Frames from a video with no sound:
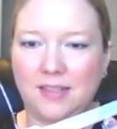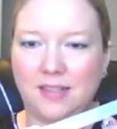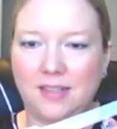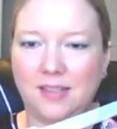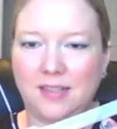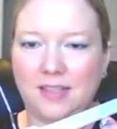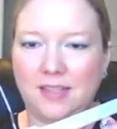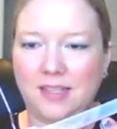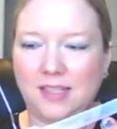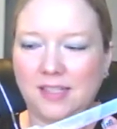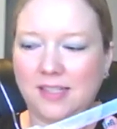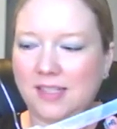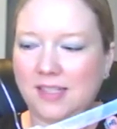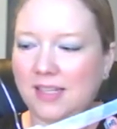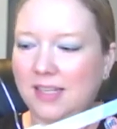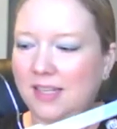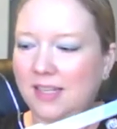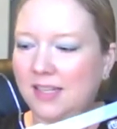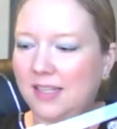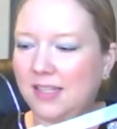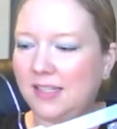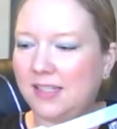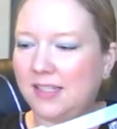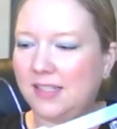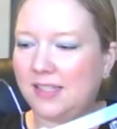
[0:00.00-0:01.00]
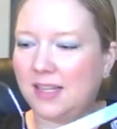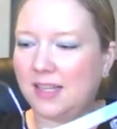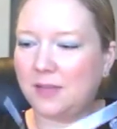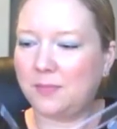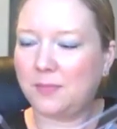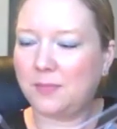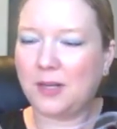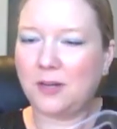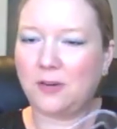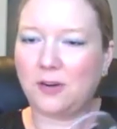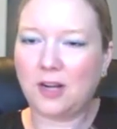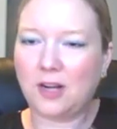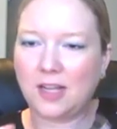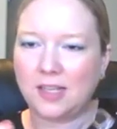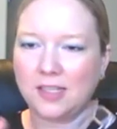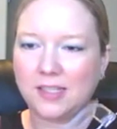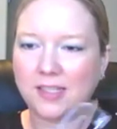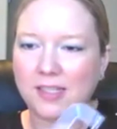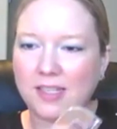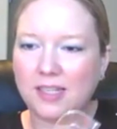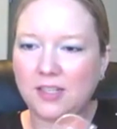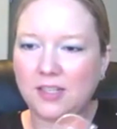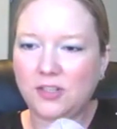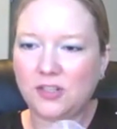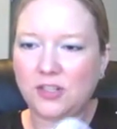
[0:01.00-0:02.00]
This is Death by Cross
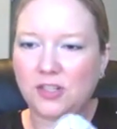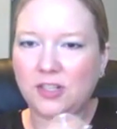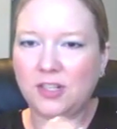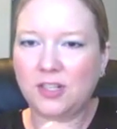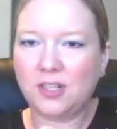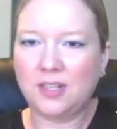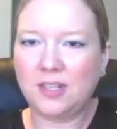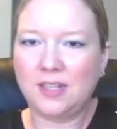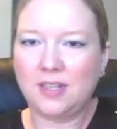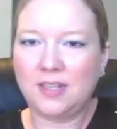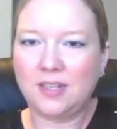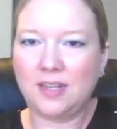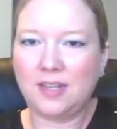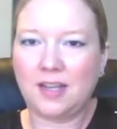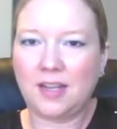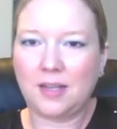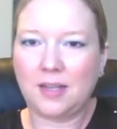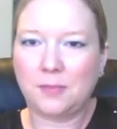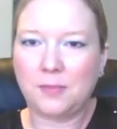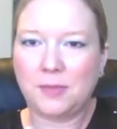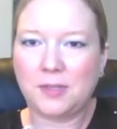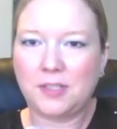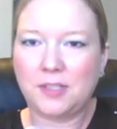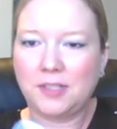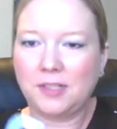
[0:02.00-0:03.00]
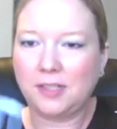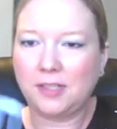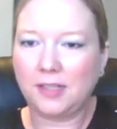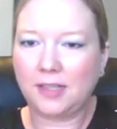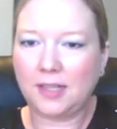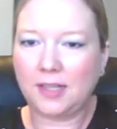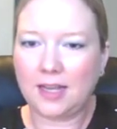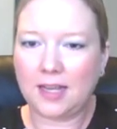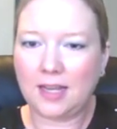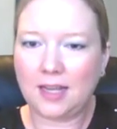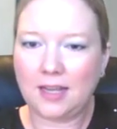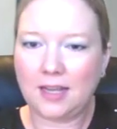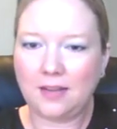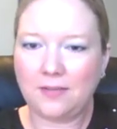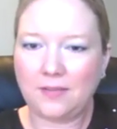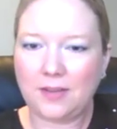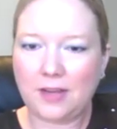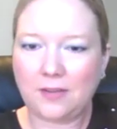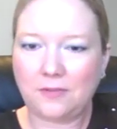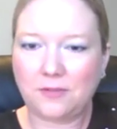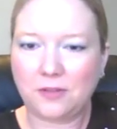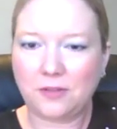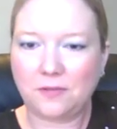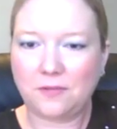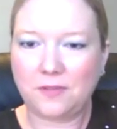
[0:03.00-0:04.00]
Stitch. I am still alive
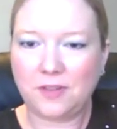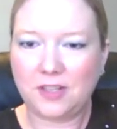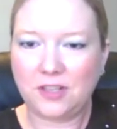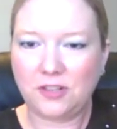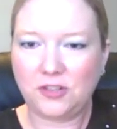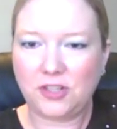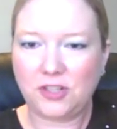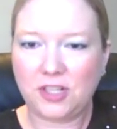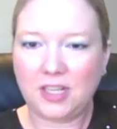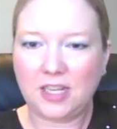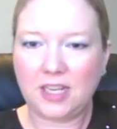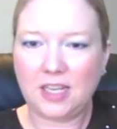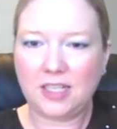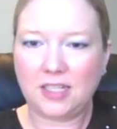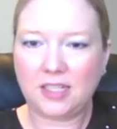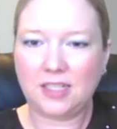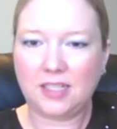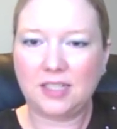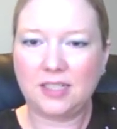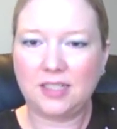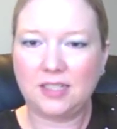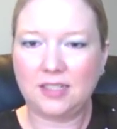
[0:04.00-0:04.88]
after finishing it.